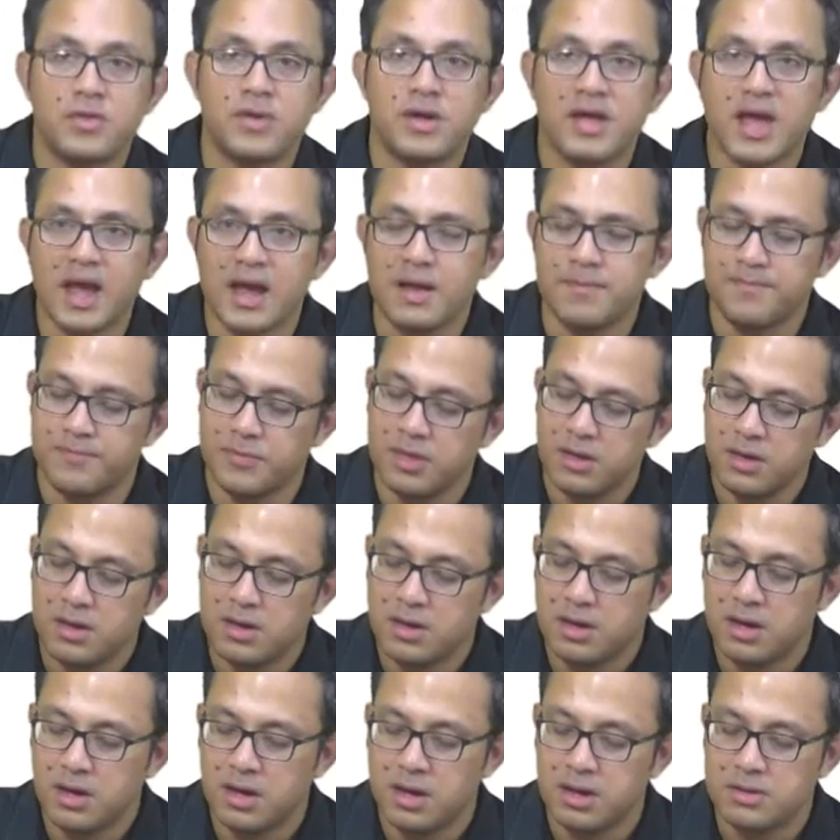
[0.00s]
So again,
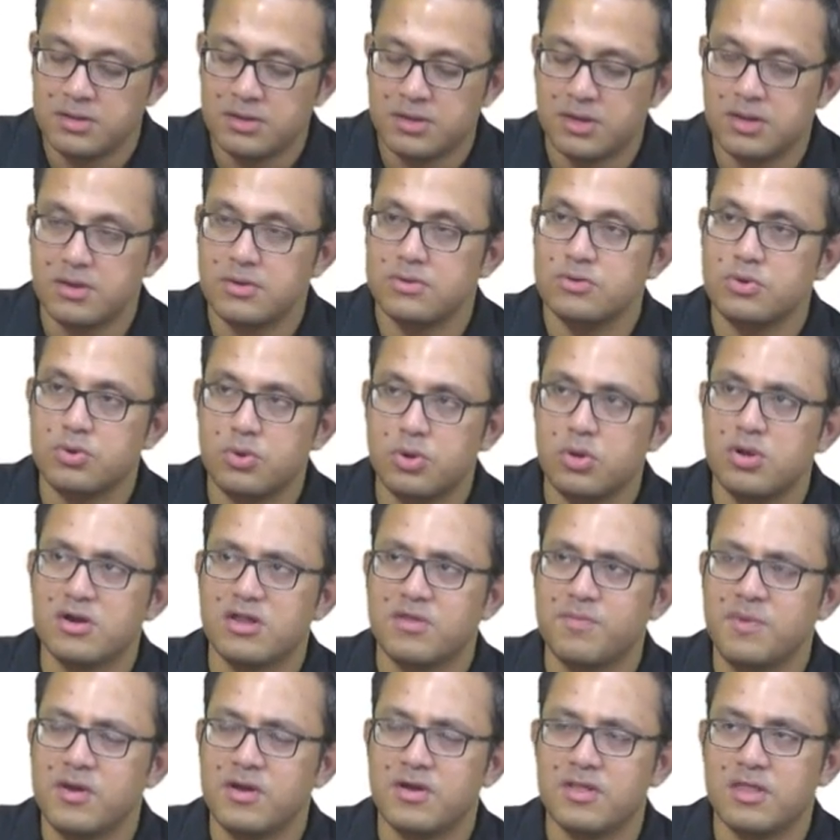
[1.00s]
uh, this the whole
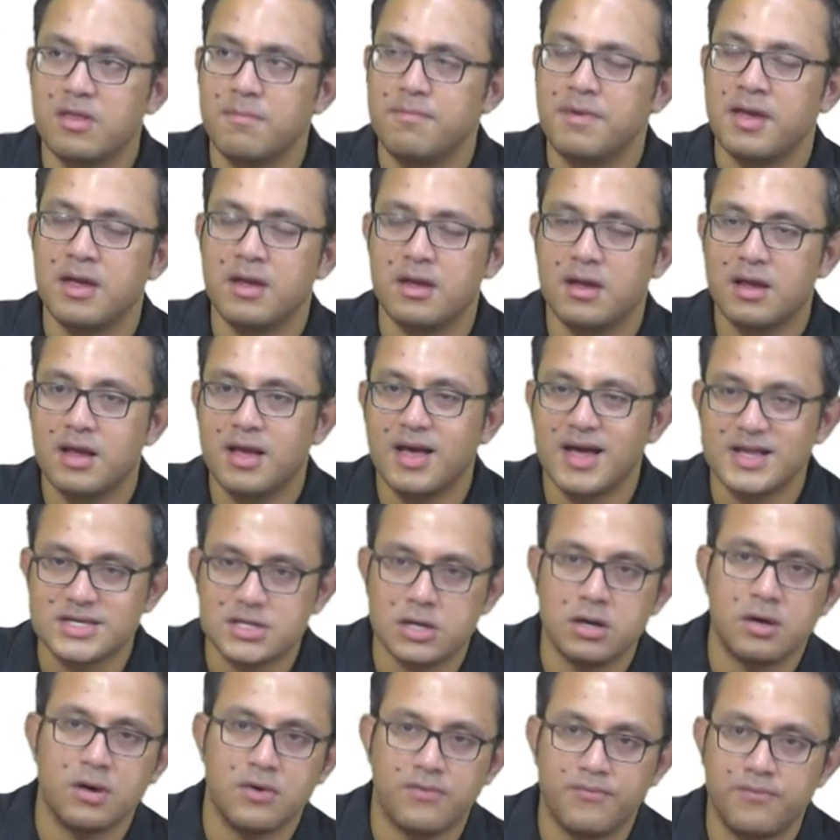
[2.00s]
experience of being cut
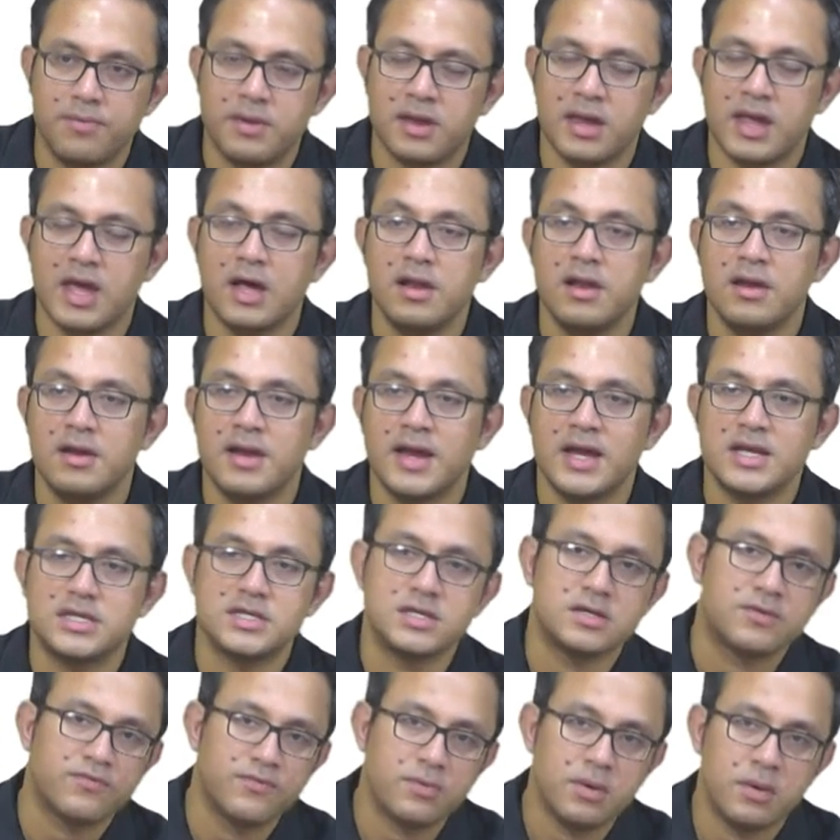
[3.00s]
off, being
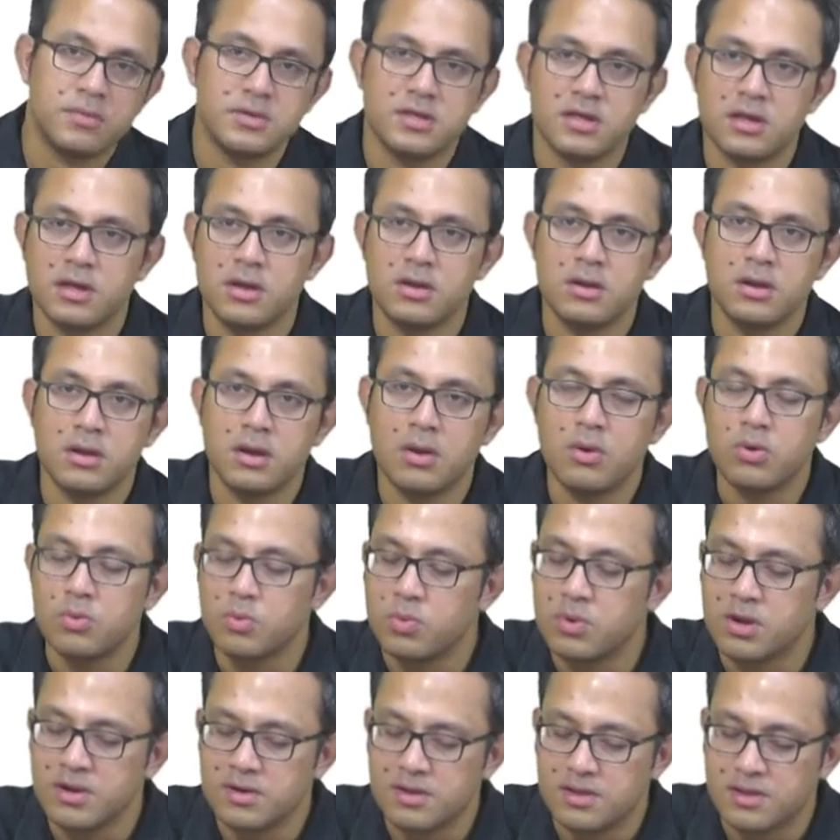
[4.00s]
alienated from everything you had
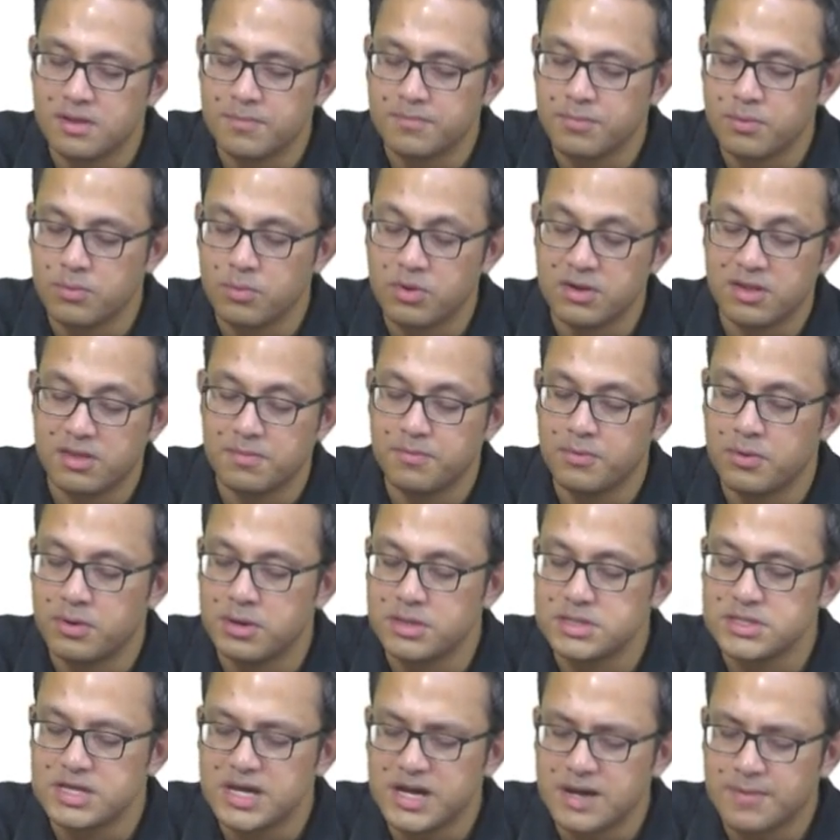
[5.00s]
known once, once upon
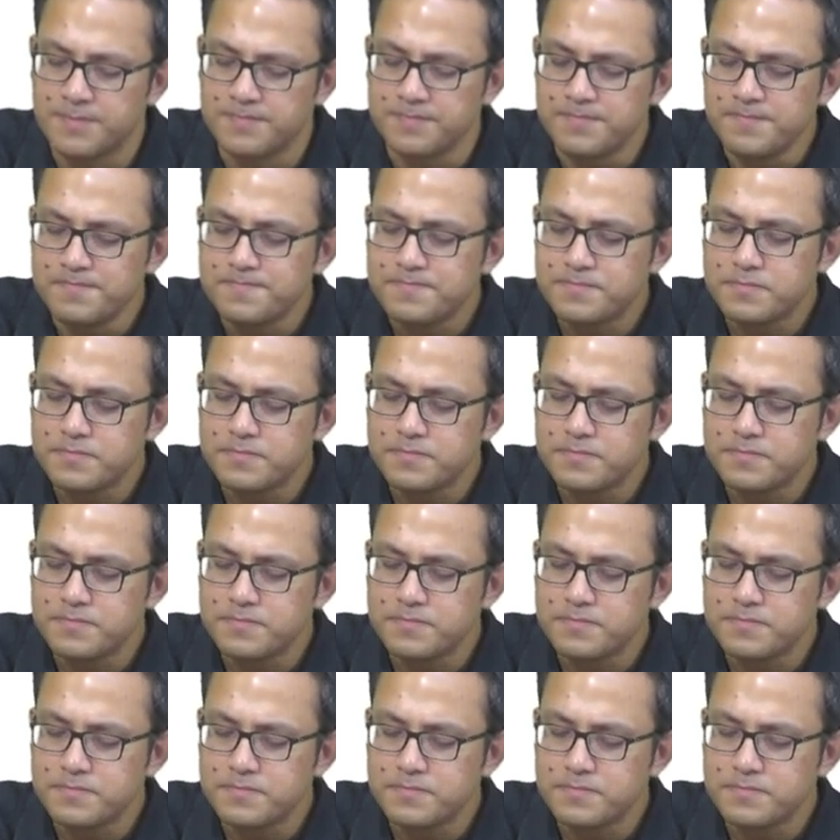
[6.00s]
a time.